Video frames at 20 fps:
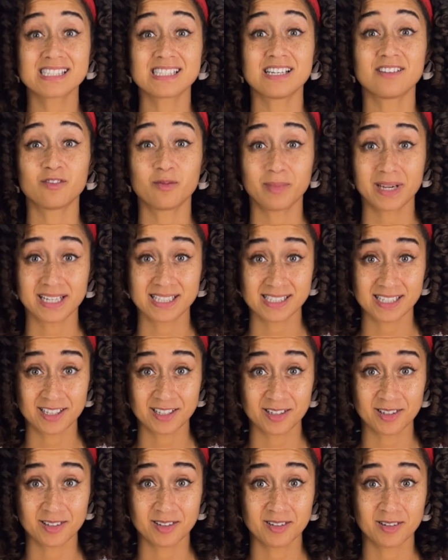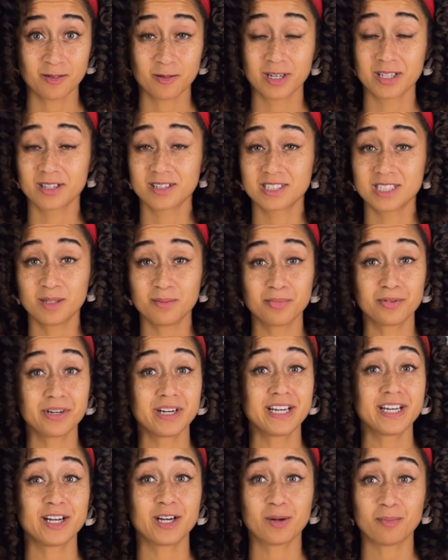of Mexico, whether
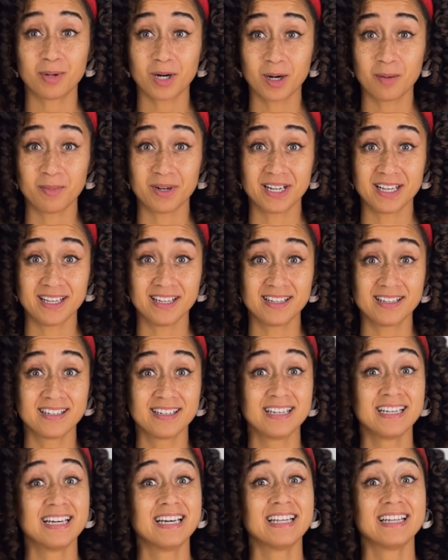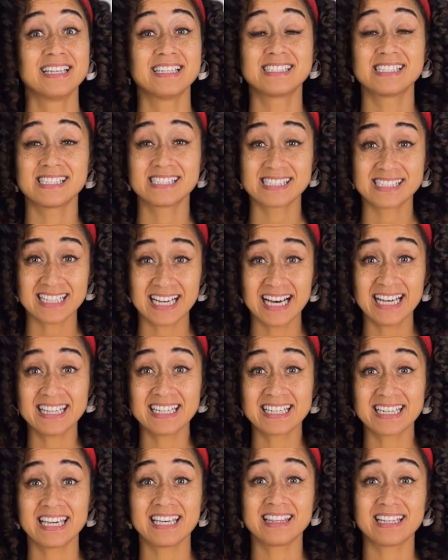temporary or permanent. This is not the
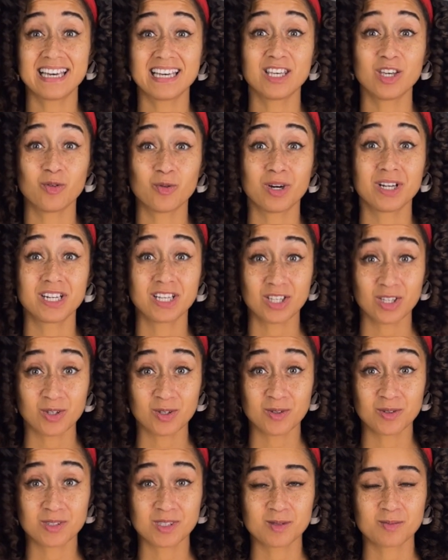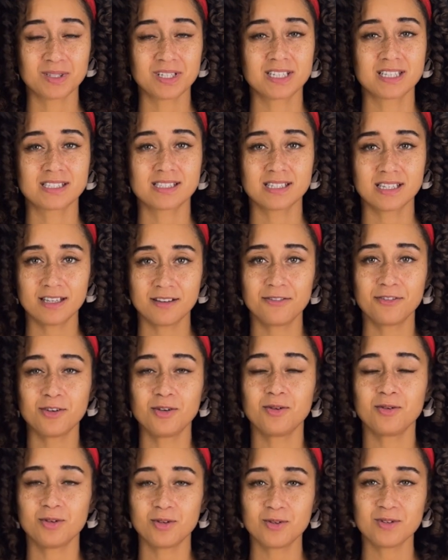gate that you want to use, because if
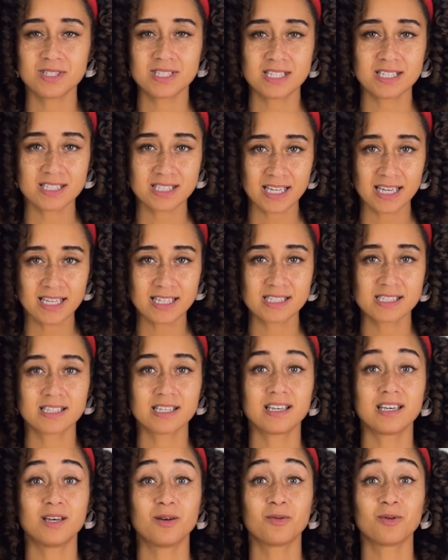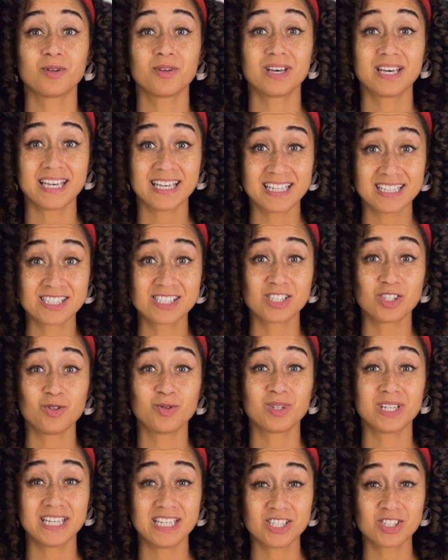you use these gates, you
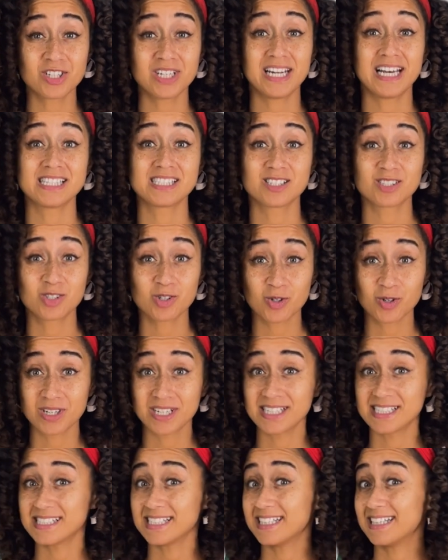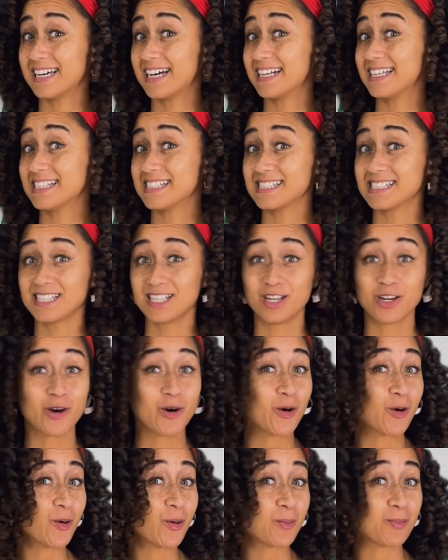will enter in as a tourist, and that is
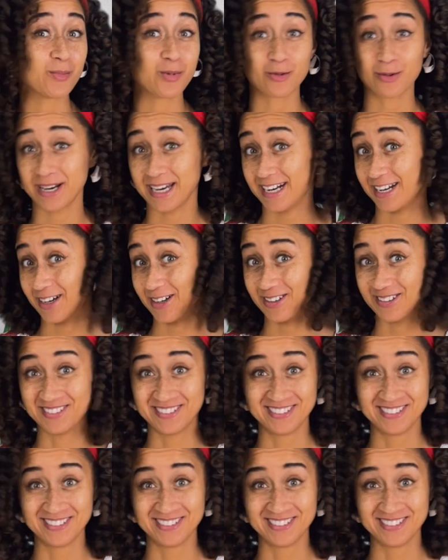no bueno.